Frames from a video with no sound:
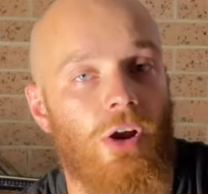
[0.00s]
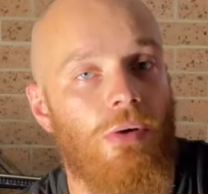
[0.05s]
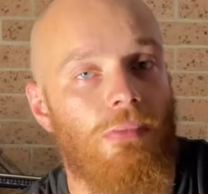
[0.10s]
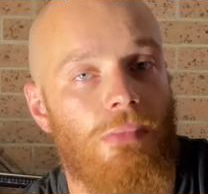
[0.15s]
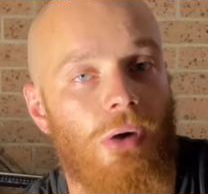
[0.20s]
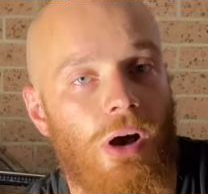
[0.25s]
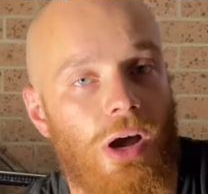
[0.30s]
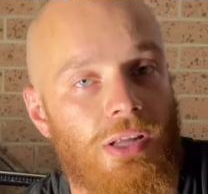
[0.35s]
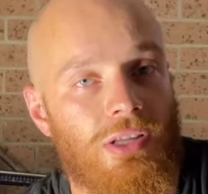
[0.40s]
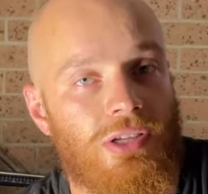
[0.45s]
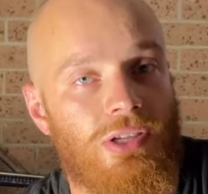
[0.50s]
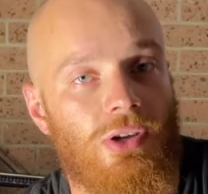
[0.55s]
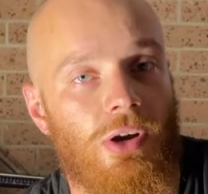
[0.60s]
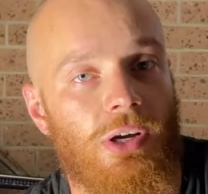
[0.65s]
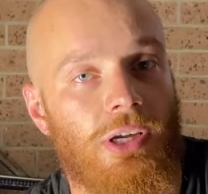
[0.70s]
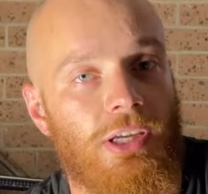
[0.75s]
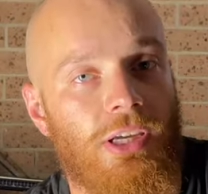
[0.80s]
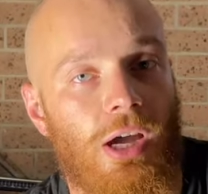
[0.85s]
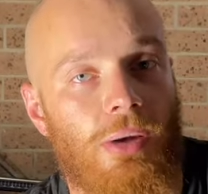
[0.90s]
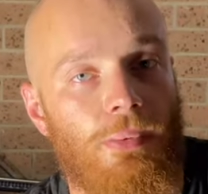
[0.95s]
I don't mind
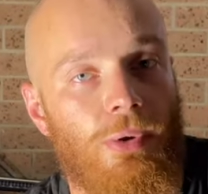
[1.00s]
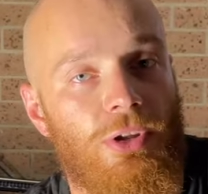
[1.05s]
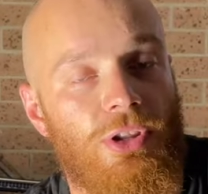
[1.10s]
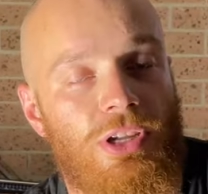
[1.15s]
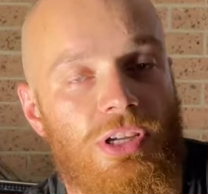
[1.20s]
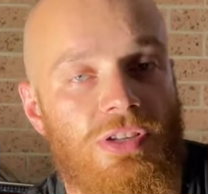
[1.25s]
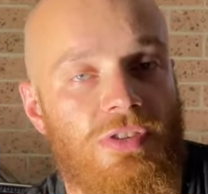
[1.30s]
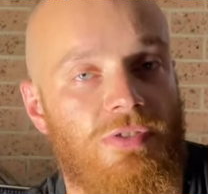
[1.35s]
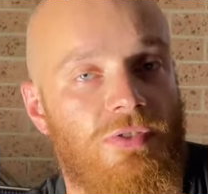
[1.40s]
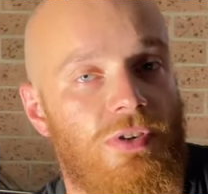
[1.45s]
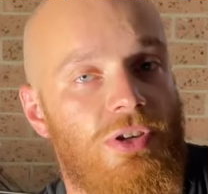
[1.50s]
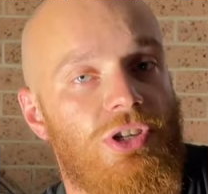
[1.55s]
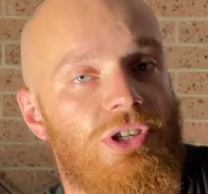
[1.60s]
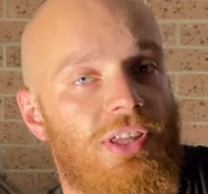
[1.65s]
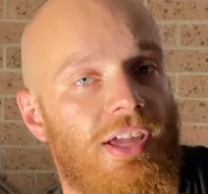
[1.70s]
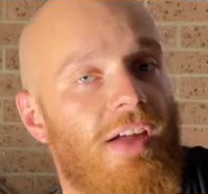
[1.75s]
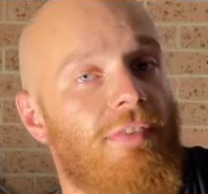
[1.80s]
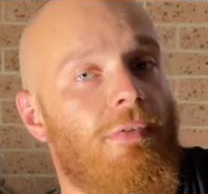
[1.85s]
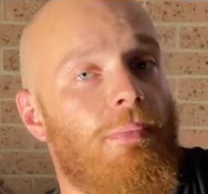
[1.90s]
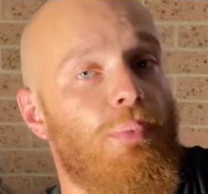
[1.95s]
stocking up on these fish.
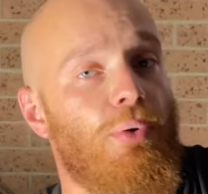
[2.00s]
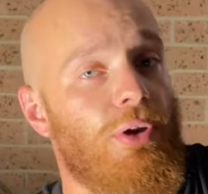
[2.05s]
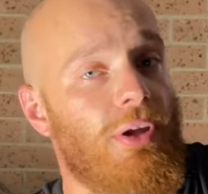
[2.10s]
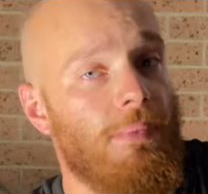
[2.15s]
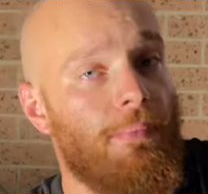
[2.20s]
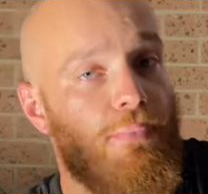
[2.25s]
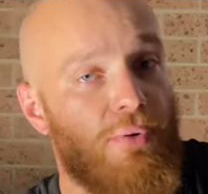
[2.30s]
They have a pretty